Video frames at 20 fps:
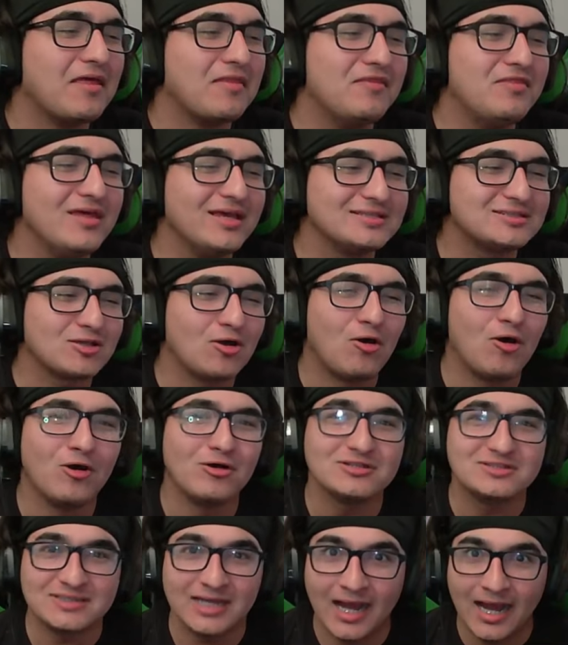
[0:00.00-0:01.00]
This
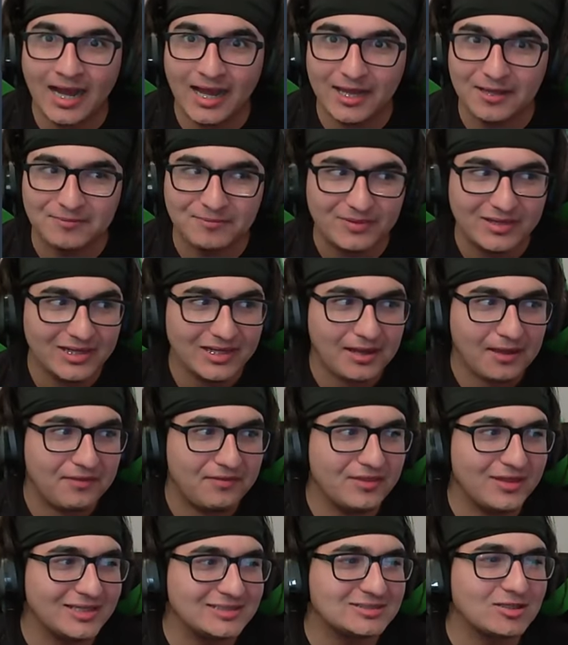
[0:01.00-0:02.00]
whole time,
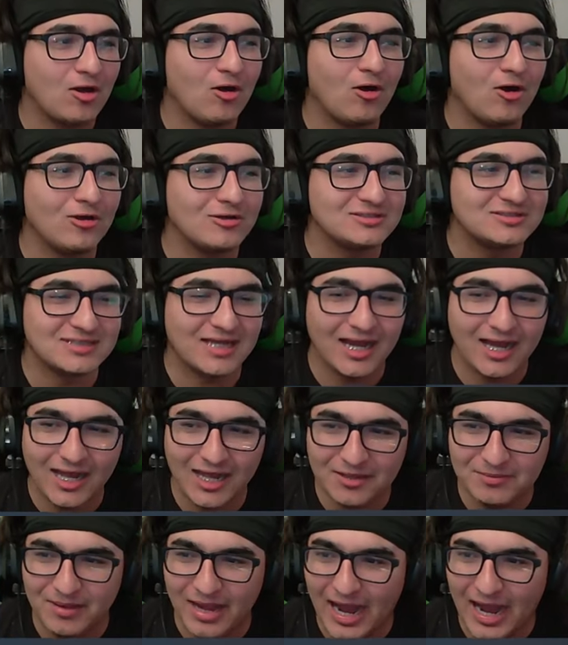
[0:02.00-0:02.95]
this whole time,